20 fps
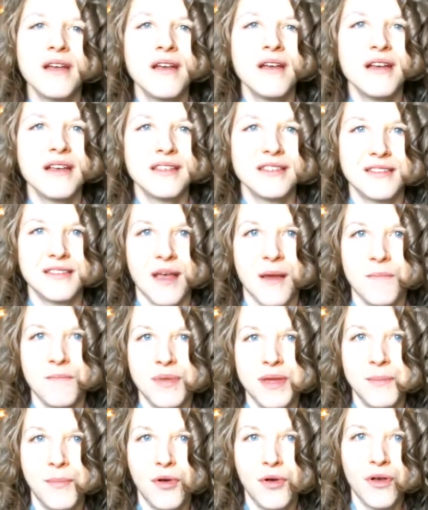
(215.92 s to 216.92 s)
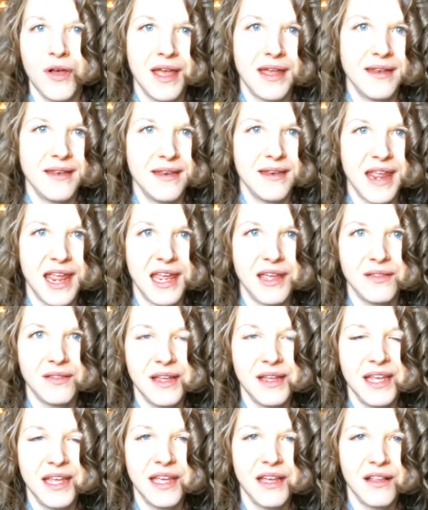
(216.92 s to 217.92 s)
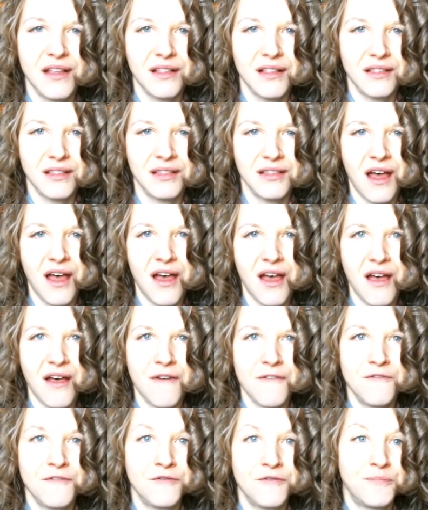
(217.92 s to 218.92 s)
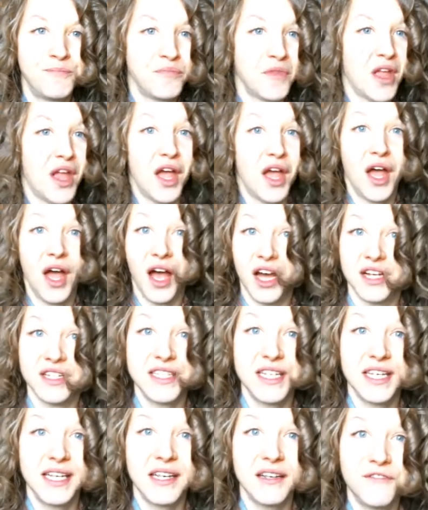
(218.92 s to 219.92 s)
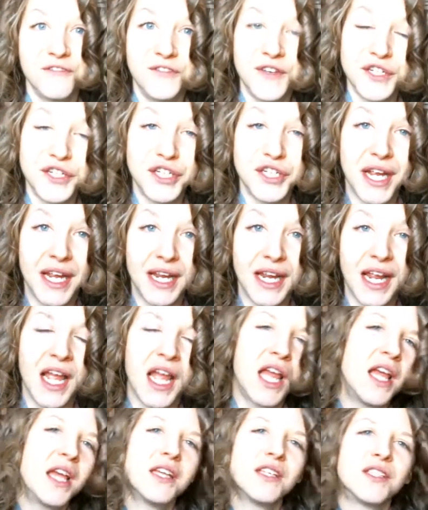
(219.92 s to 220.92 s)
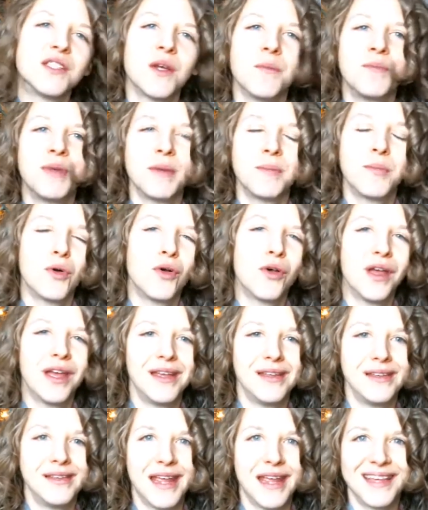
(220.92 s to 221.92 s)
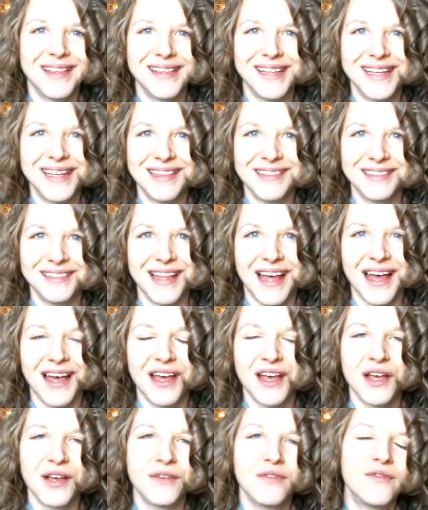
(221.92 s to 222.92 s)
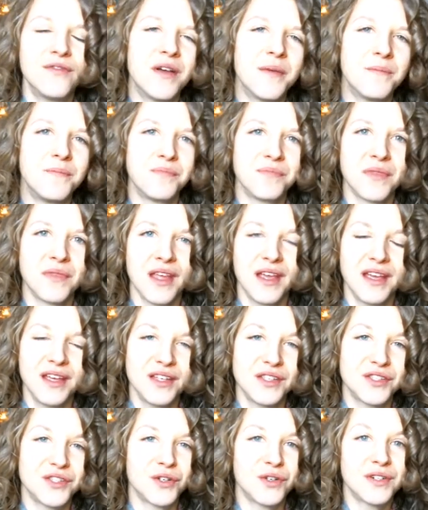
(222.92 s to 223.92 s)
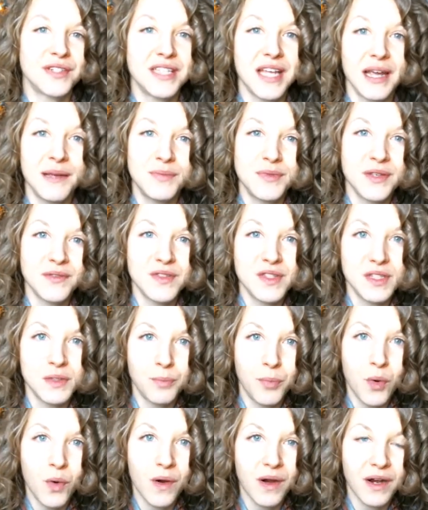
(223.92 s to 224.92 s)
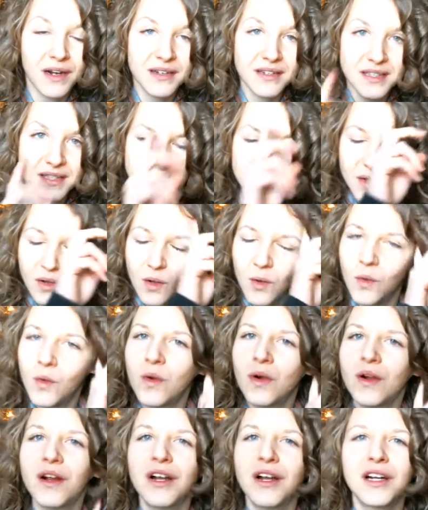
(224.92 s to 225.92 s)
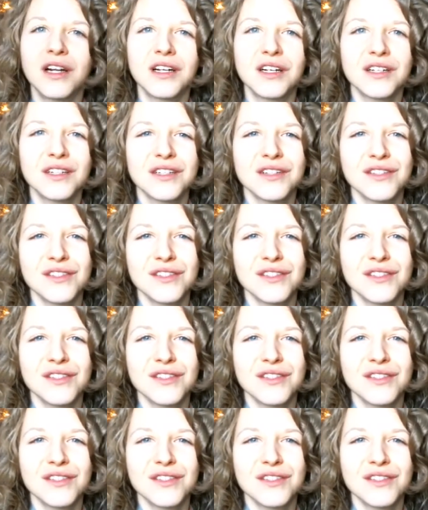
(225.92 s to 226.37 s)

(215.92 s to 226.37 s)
Some people innately love hunting and fishing. Some people innately love certain types of sports or